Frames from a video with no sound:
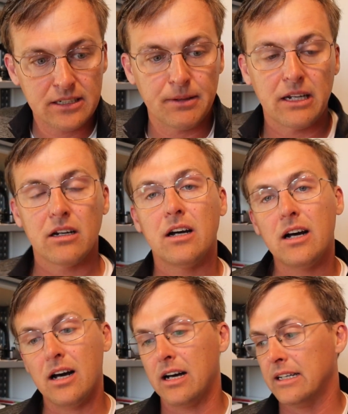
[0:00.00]
I'm like,
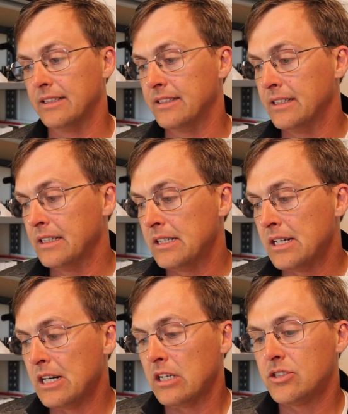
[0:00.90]
oh.
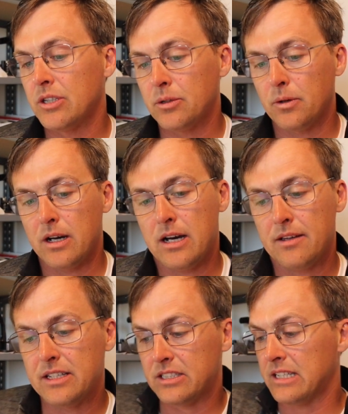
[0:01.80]
So
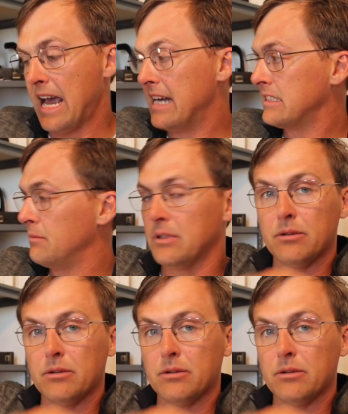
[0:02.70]
this is as I'm